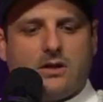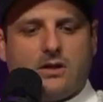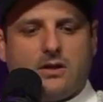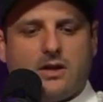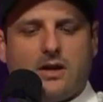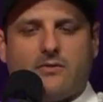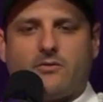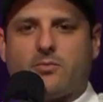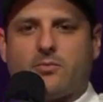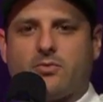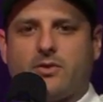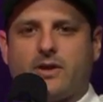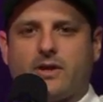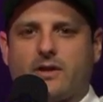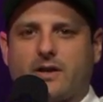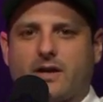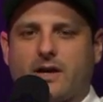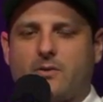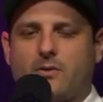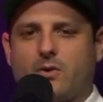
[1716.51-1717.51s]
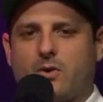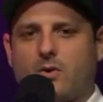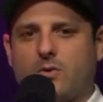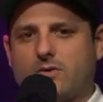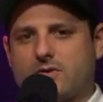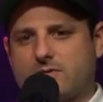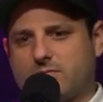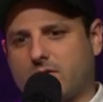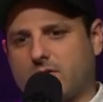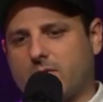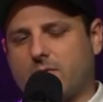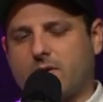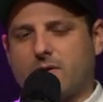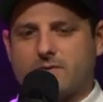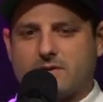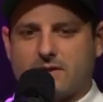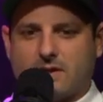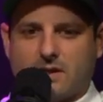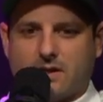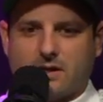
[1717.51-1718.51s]
never played. Like, I would always play when I
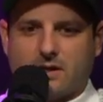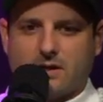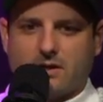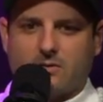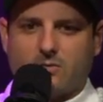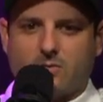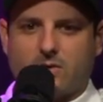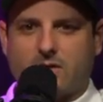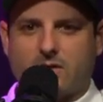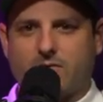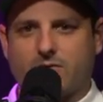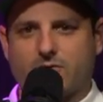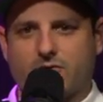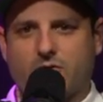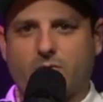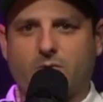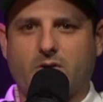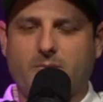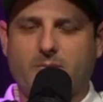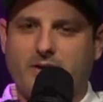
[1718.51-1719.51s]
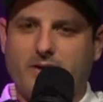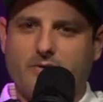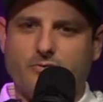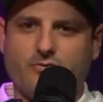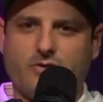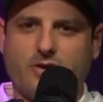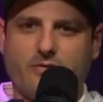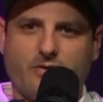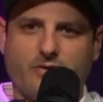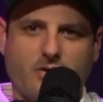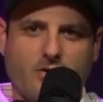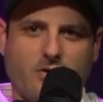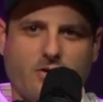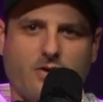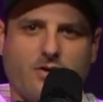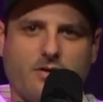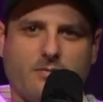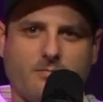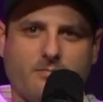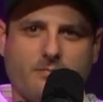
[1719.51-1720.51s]
was a kid or whatever, and she would come out and drive the
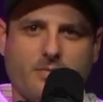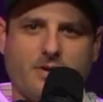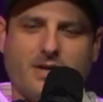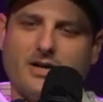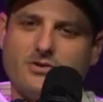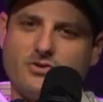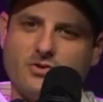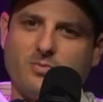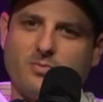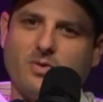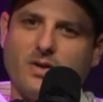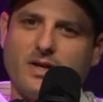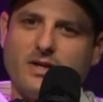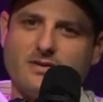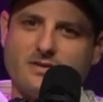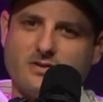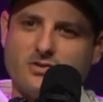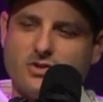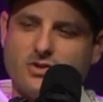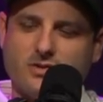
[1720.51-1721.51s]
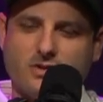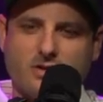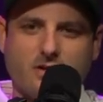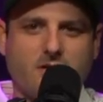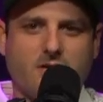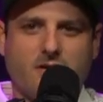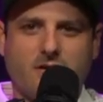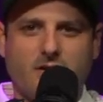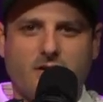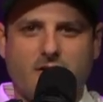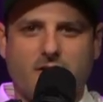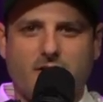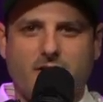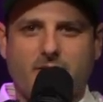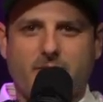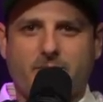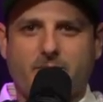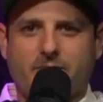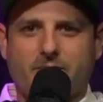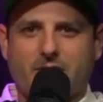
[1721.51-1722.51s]
cart. But now she plays, and she's good.
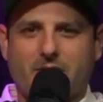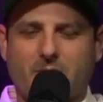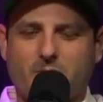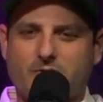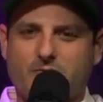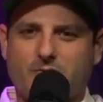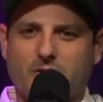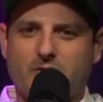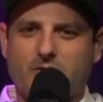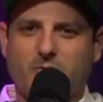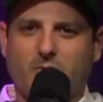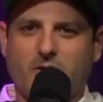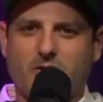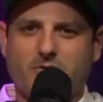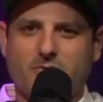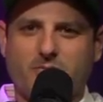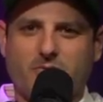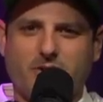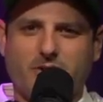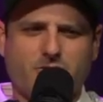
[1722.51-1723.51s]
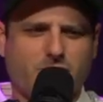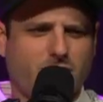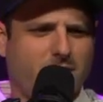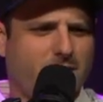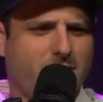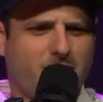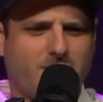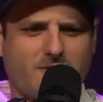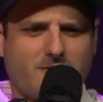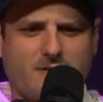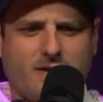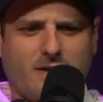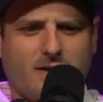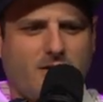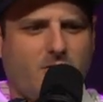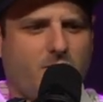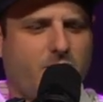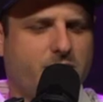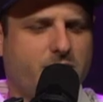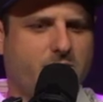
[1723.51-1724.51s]
It was fun to watch her play. She had
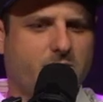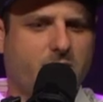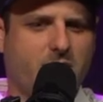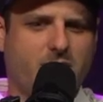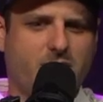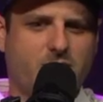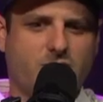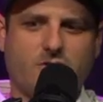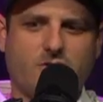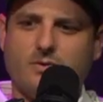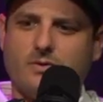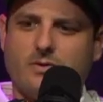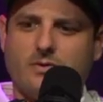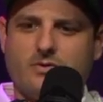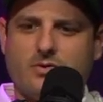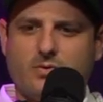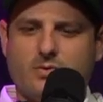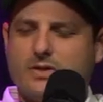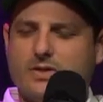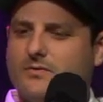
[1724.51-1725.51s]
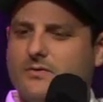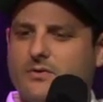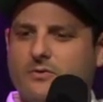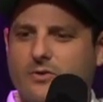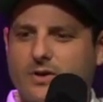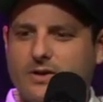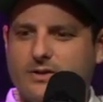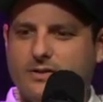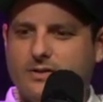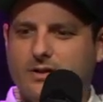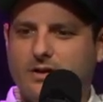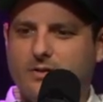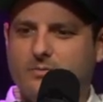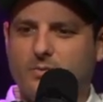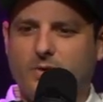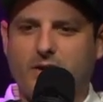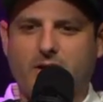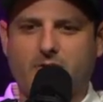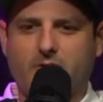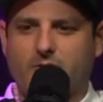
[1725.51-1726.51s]
sank all these putts. She was having a great time.
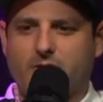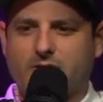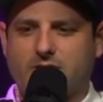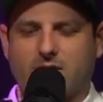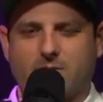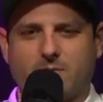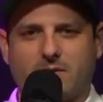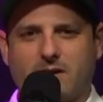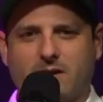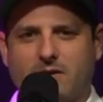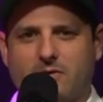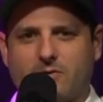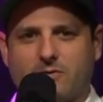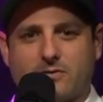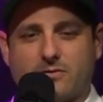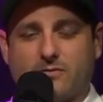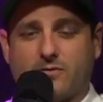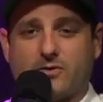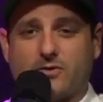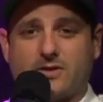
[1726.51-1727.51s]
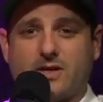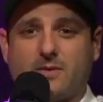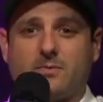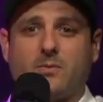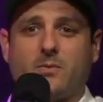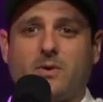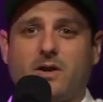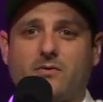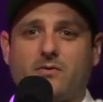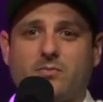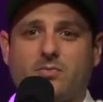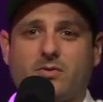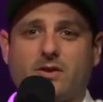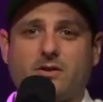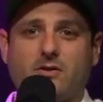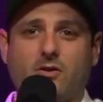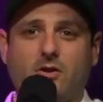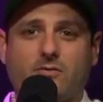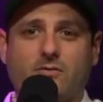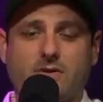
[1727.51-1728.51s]
We had a great time together. It was the first time that we ever
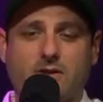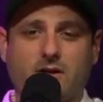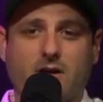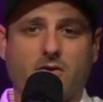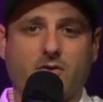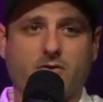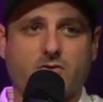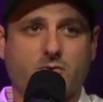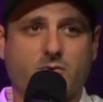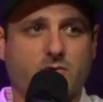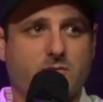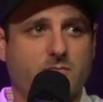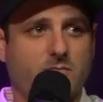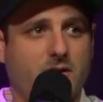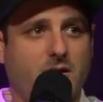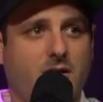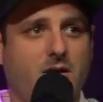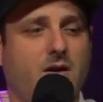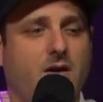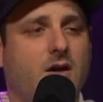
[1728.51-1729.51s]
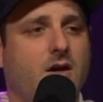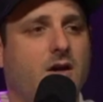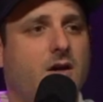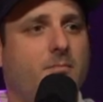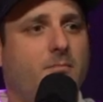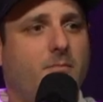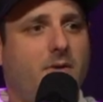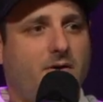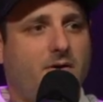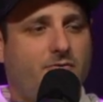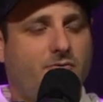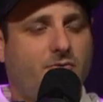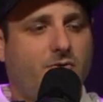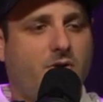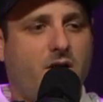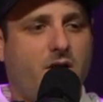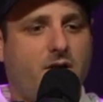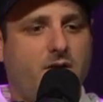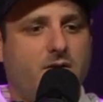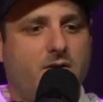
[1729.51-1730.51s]
played golf together. So it was me, my
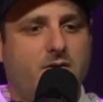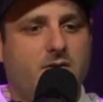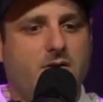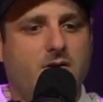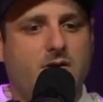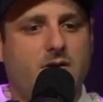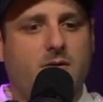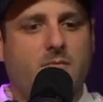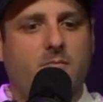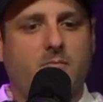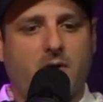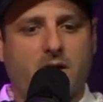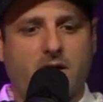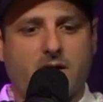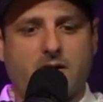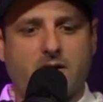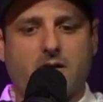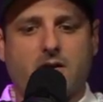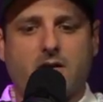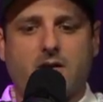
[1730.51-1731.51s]
friend, Mike,